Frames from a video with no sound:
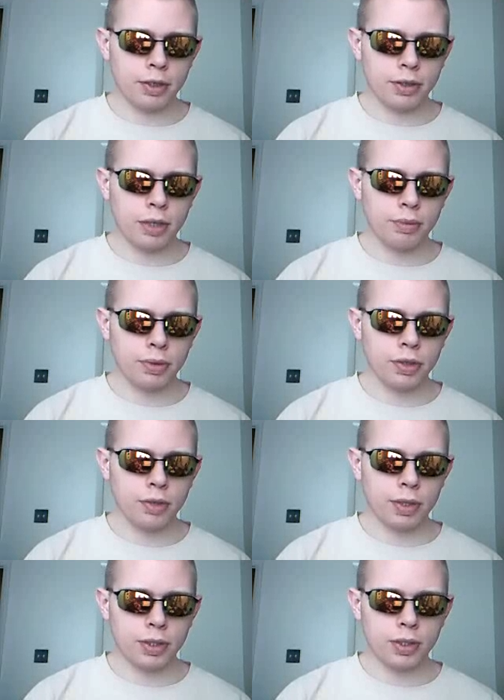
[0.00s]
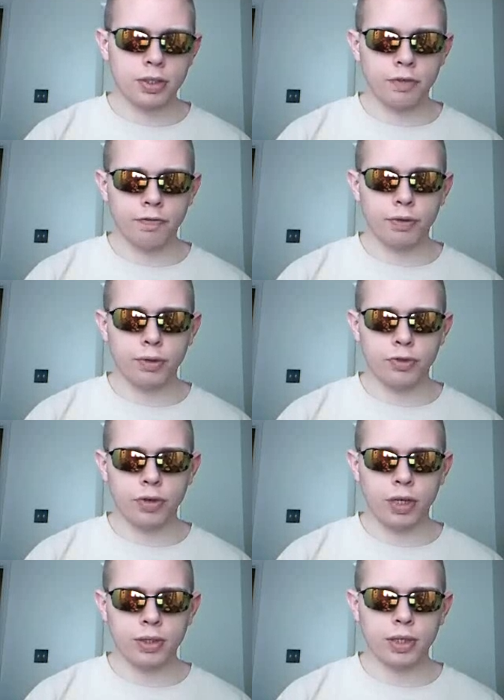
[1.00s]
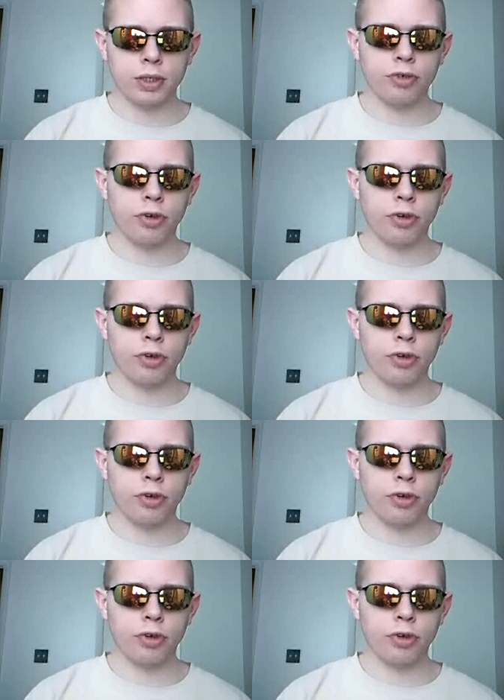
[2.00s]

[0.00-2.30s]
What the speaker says: the samples of existing flu strains and